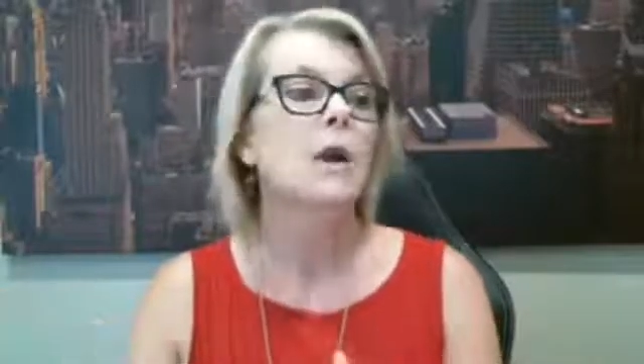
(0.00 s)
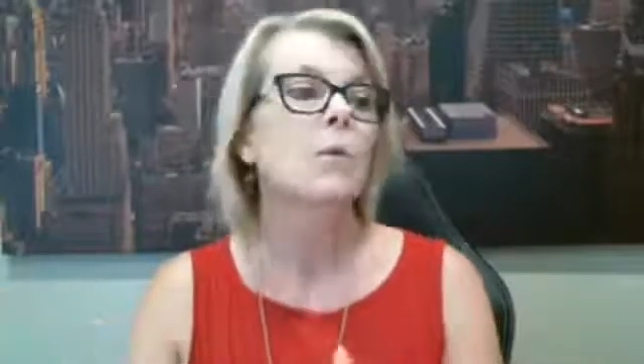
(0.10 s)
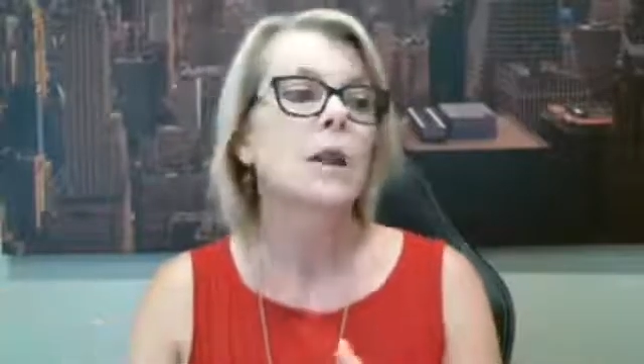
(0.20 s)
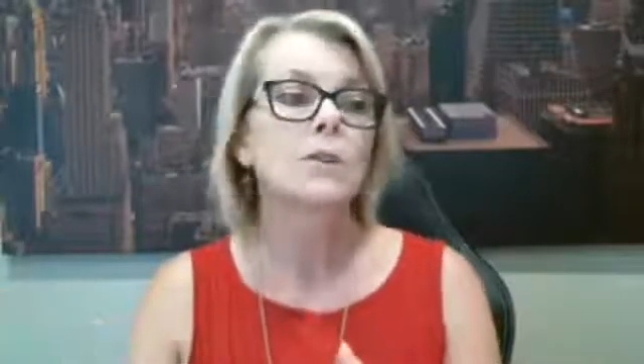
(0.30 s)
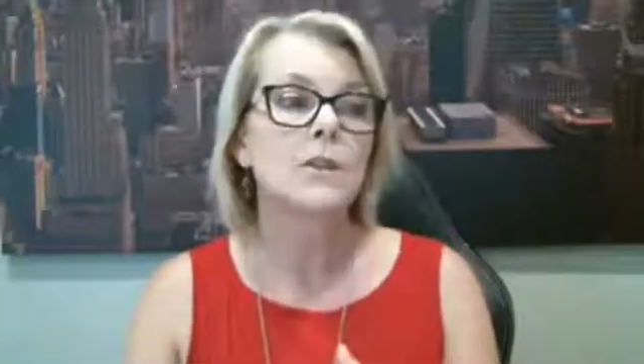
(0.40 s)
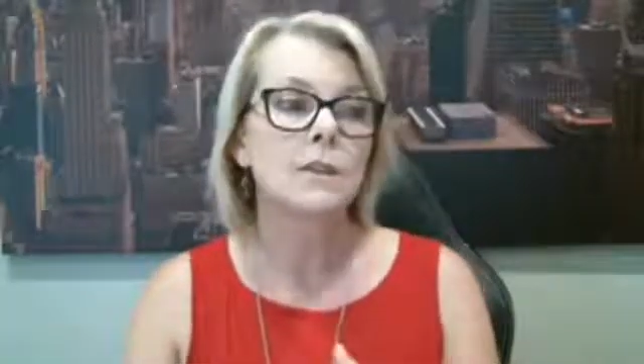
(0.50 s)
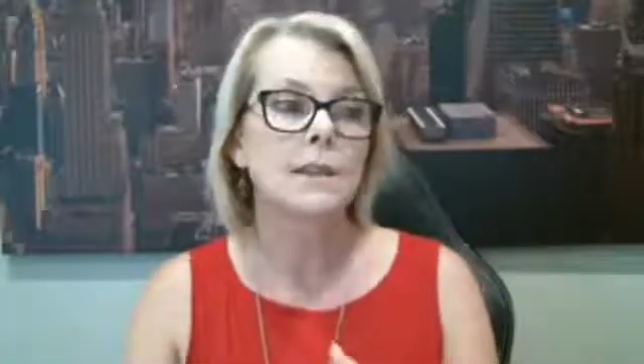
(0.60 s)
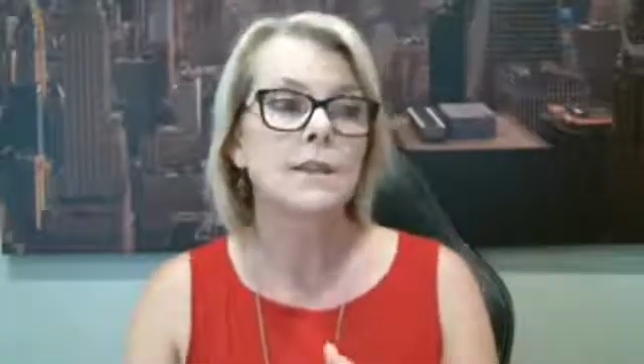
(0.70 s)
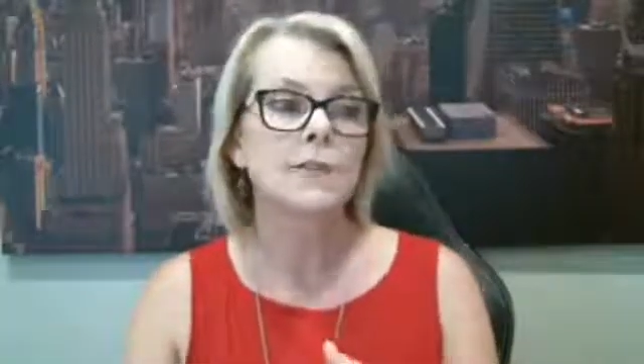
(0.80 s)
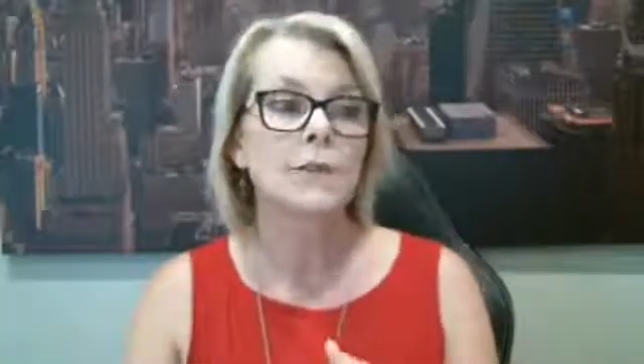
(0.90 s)
Well, I do
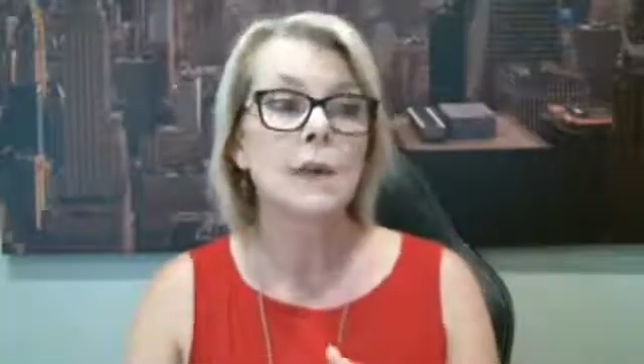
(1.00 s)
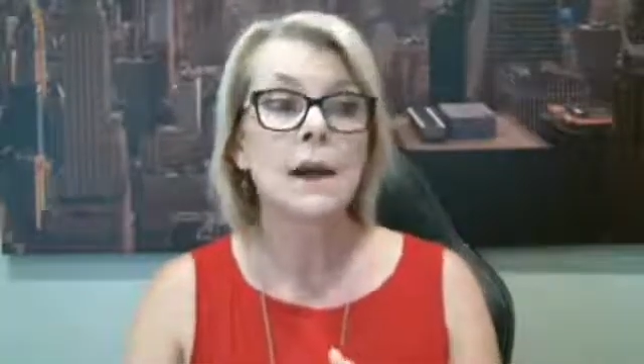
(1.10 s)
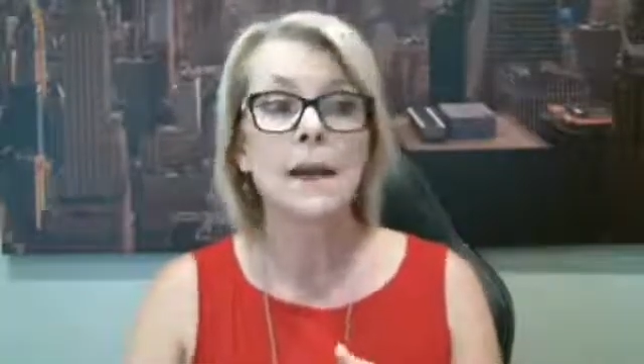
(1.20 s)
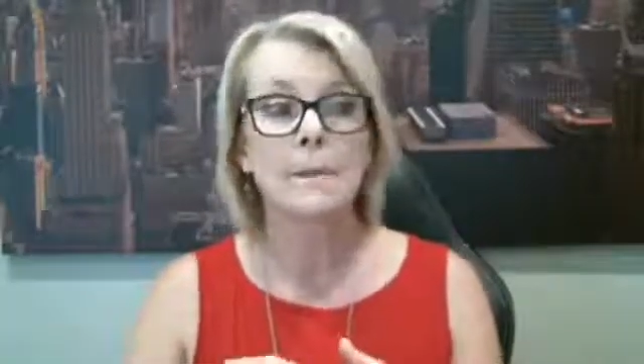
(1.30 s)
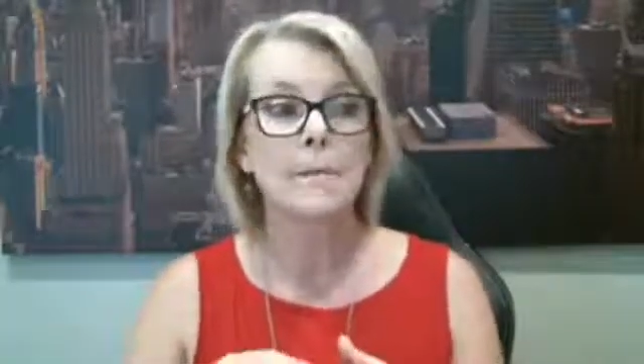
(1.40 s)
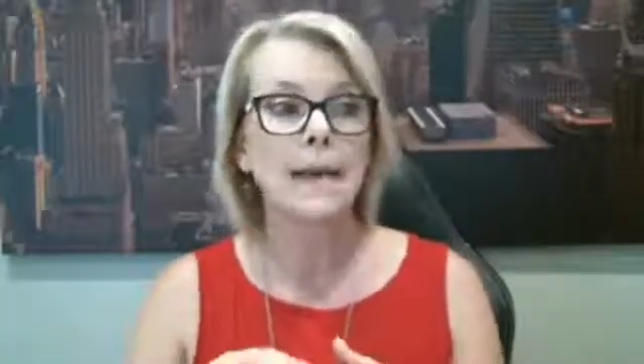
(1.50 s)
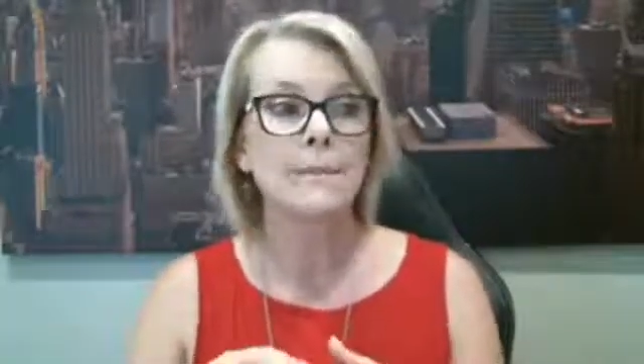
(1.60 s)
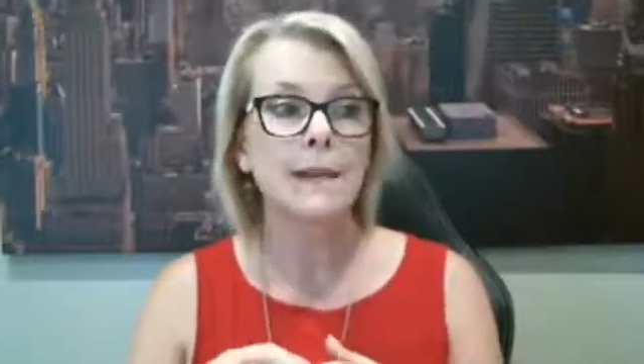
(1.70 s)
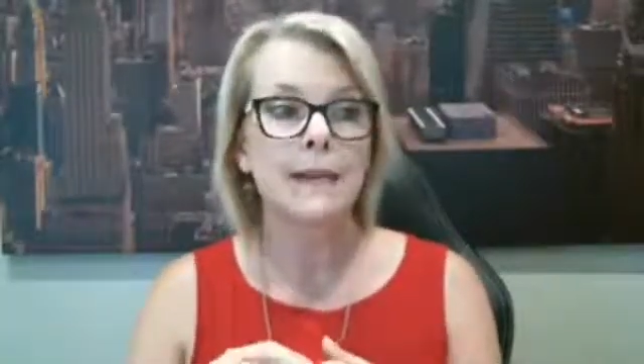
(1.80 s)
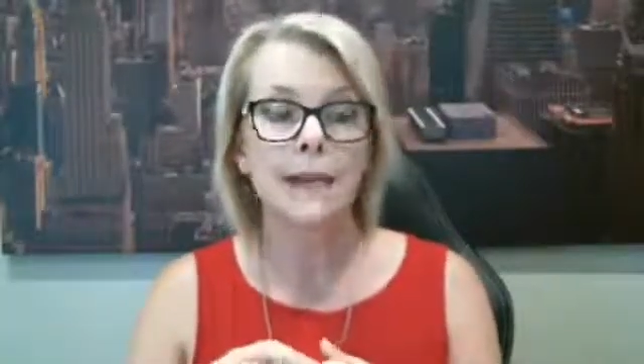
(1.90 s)
this through my
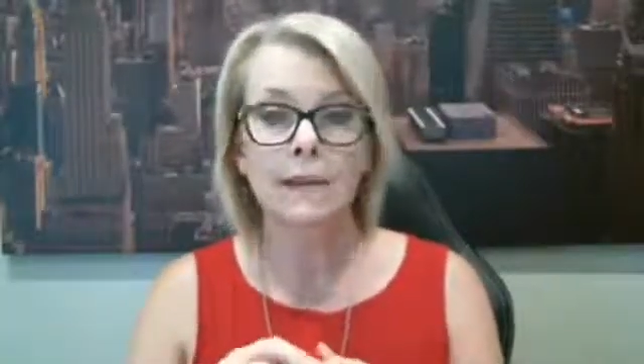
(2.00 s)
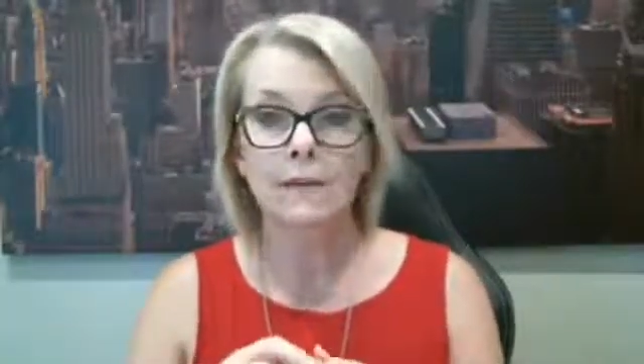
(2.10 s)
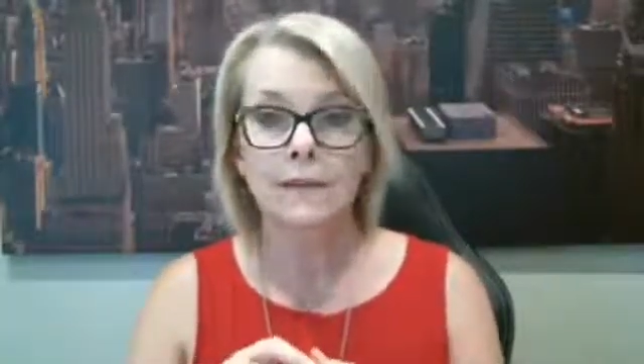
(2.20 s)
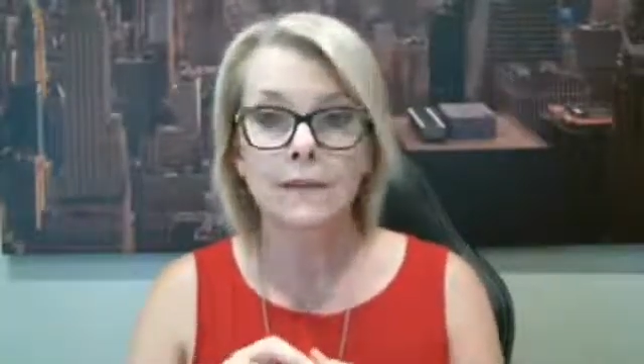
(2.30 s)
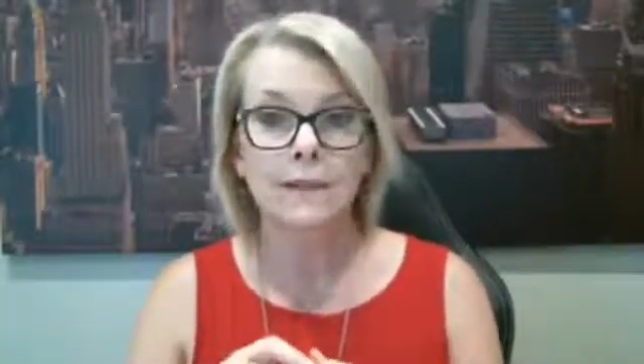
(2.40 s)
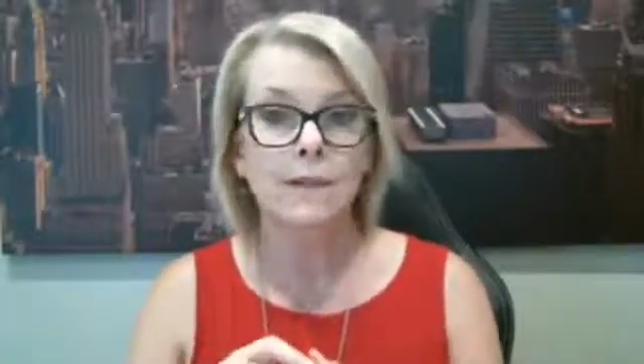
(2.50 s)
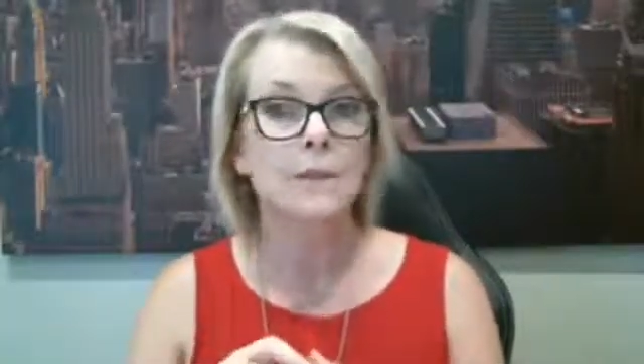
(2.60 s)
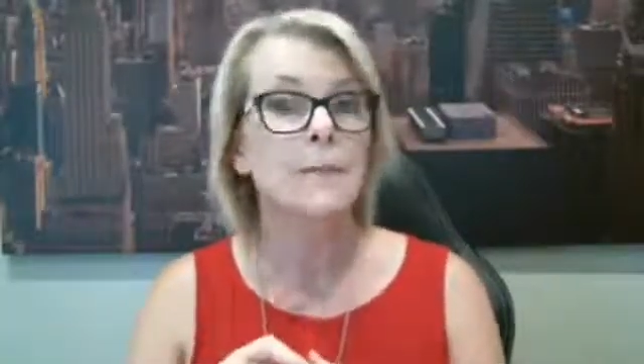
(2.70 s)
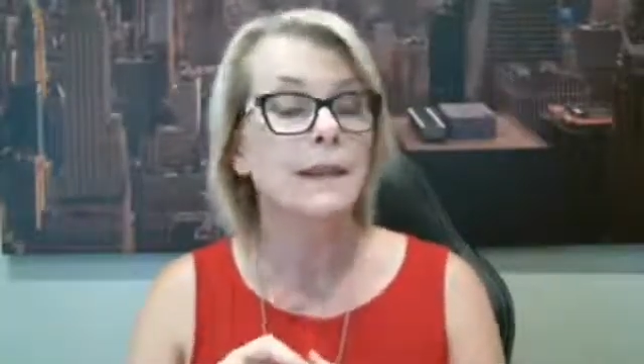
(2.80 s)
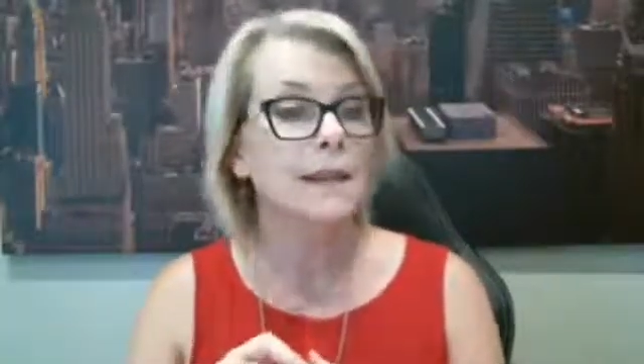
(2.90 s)
Baby Chaos
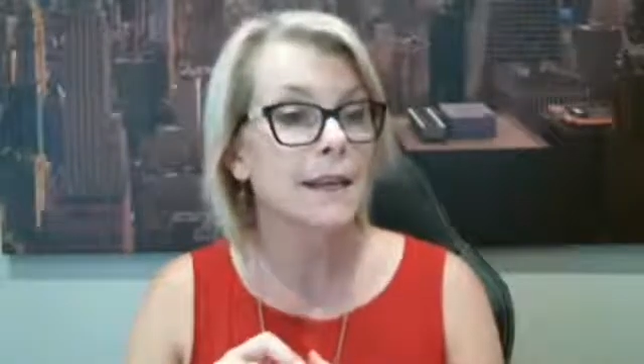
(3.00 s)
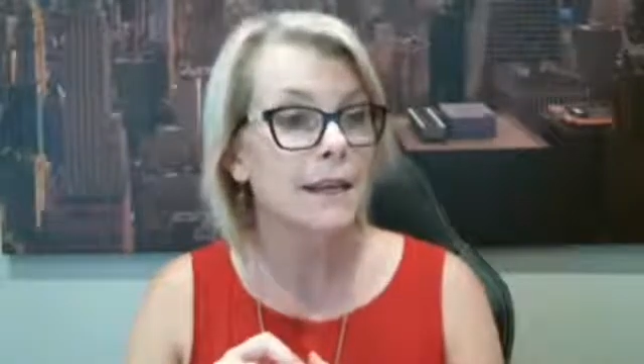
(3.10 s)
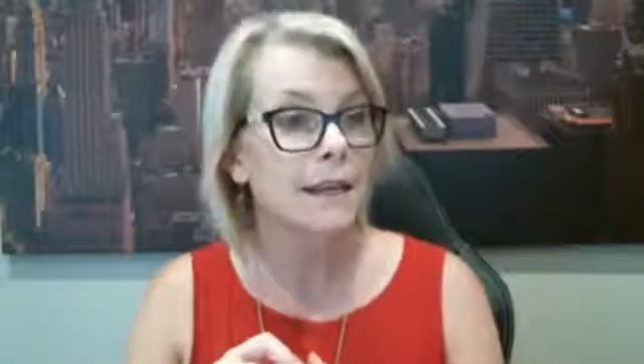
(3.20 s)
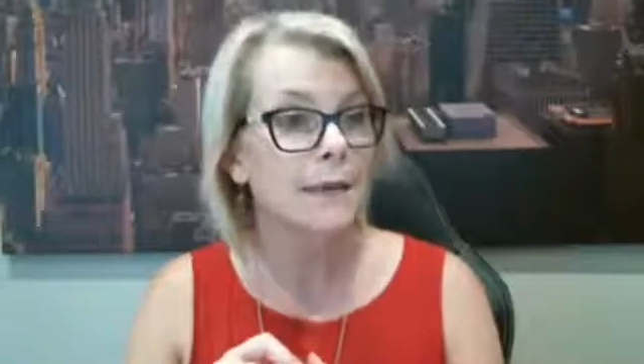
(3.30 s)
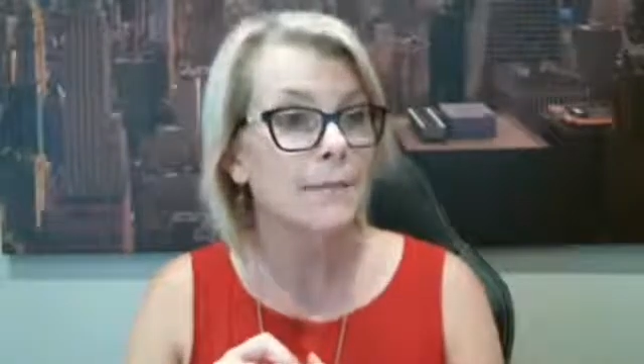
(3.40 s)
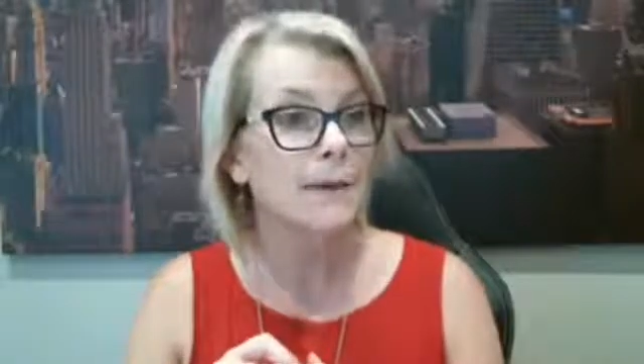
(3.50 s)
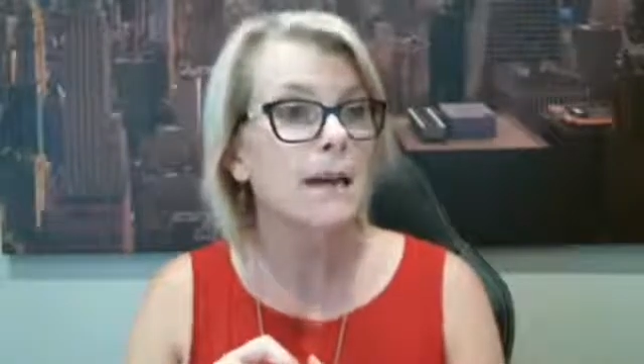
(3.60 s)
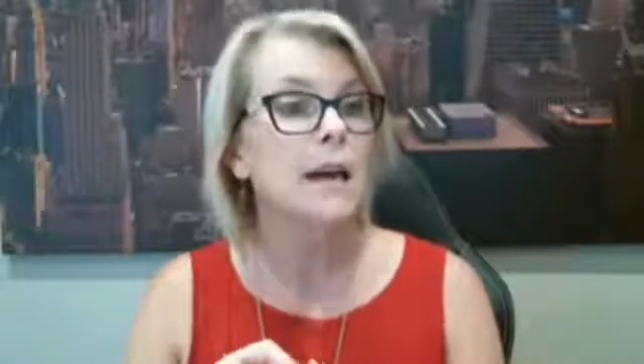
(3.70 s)
to Mother Calm